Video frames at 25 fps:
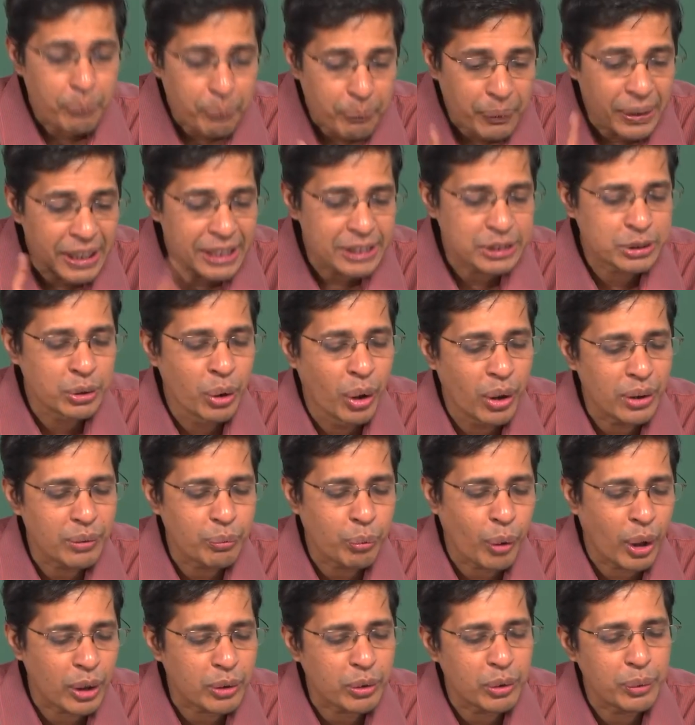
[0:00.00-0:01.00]
Please note
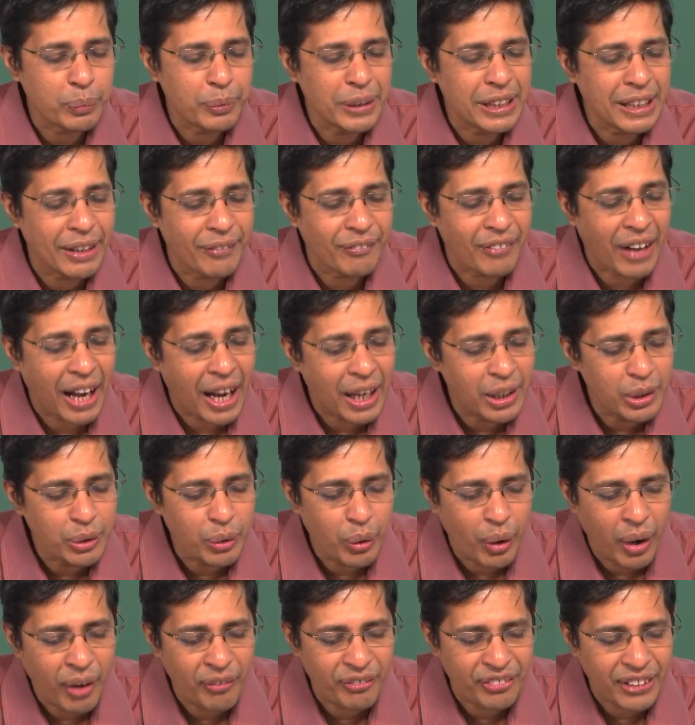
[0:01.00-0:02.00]
what would be the
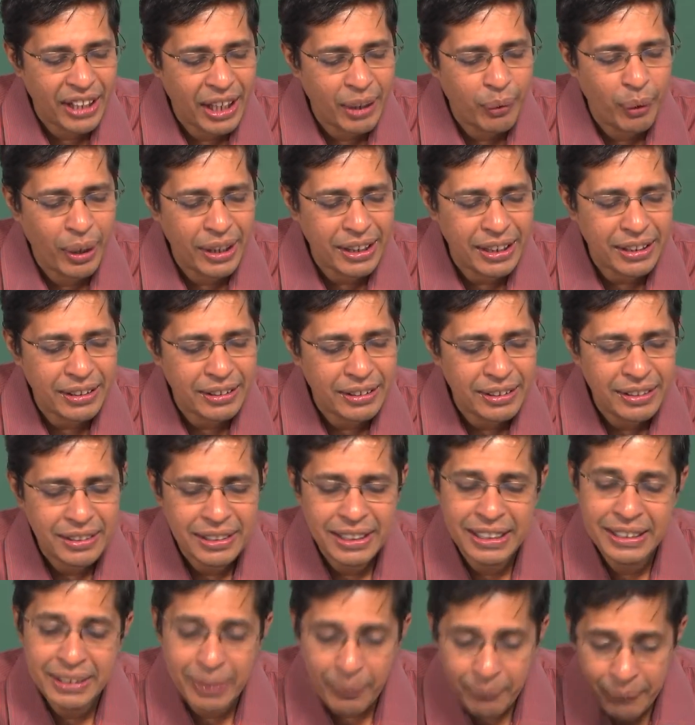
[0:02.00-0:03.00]
value of A1
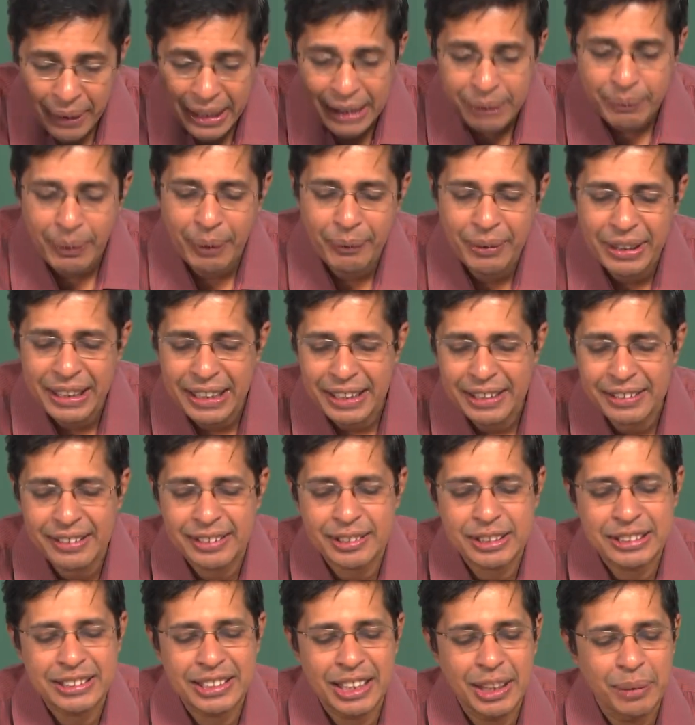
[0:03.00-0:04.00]
in the main memory it
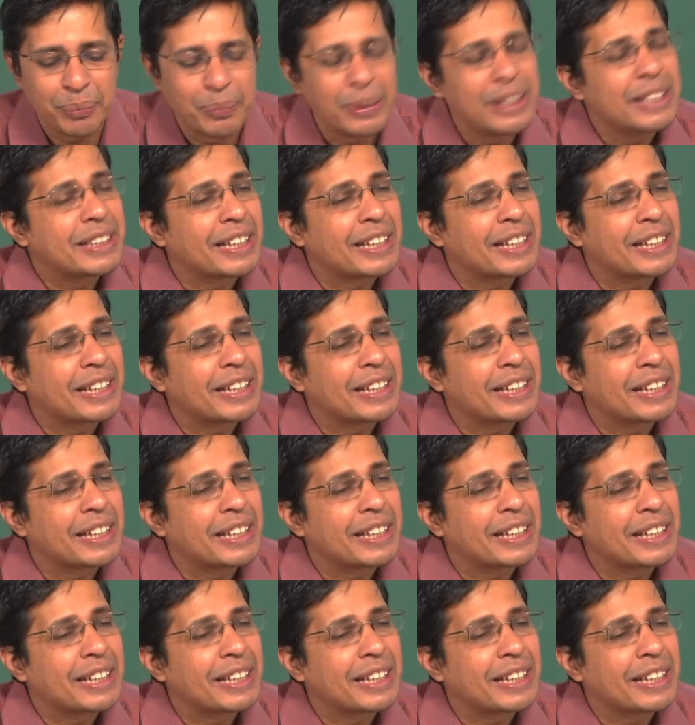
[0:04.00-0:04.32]
will still be